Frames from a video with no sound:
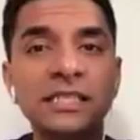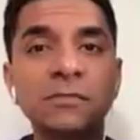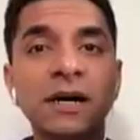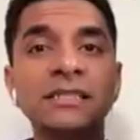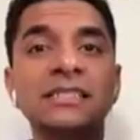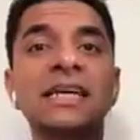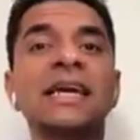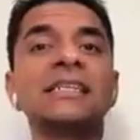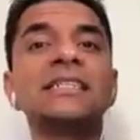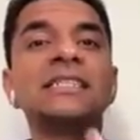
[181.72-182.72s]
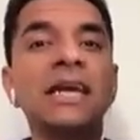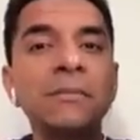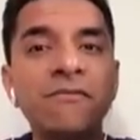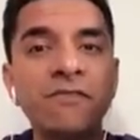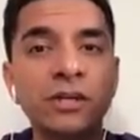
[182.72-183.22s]
to 6 months, they get the
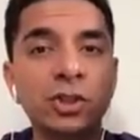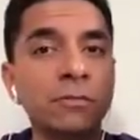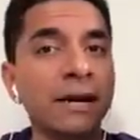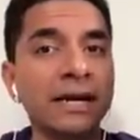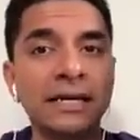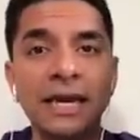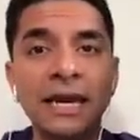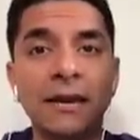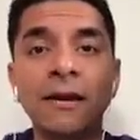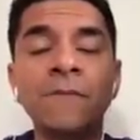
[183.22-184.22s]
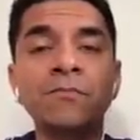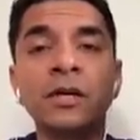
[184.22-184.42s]
same infection back again